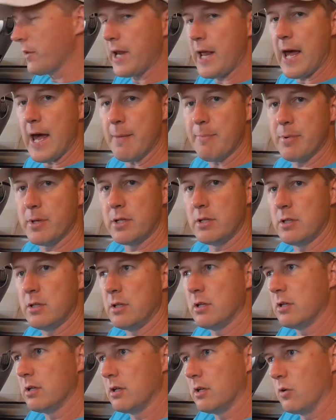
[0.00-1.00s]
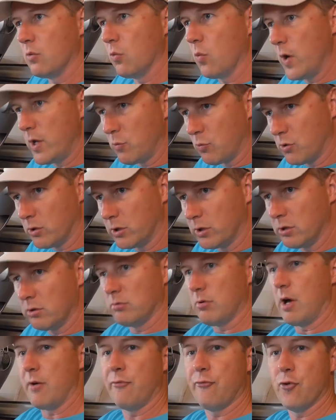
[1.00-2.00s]
would happen when we're
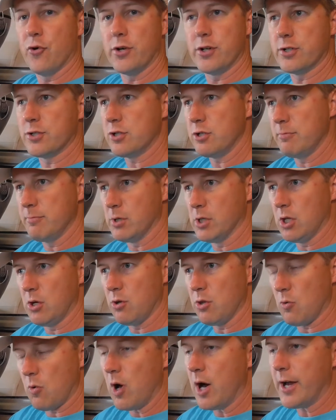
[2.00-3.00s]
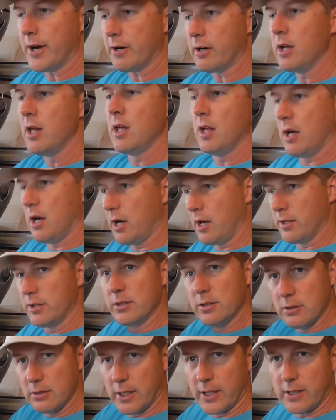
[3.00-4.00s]
a foot or two below the water
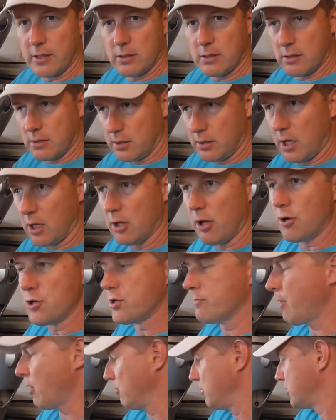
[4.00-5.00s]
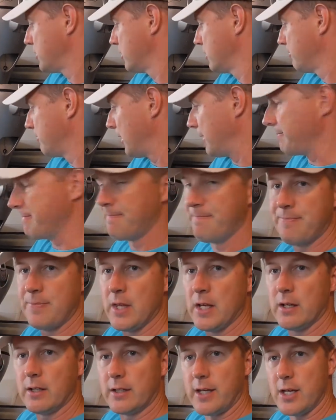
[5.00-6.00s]
on like larger boats. But
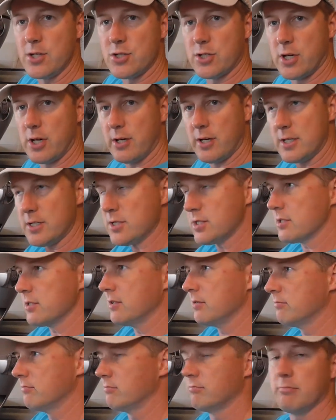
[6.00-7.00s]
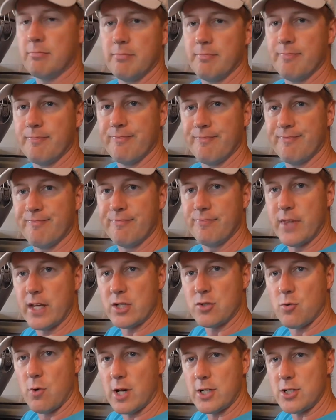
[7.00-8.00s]
in case you're curious,
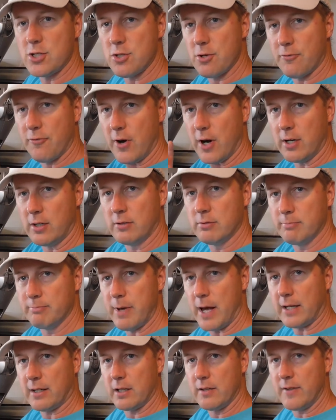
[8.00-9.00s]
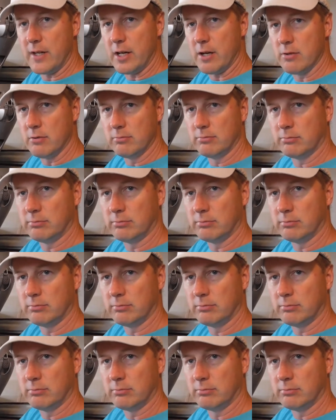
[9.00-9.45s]
thanks for watching so far. Back to the video.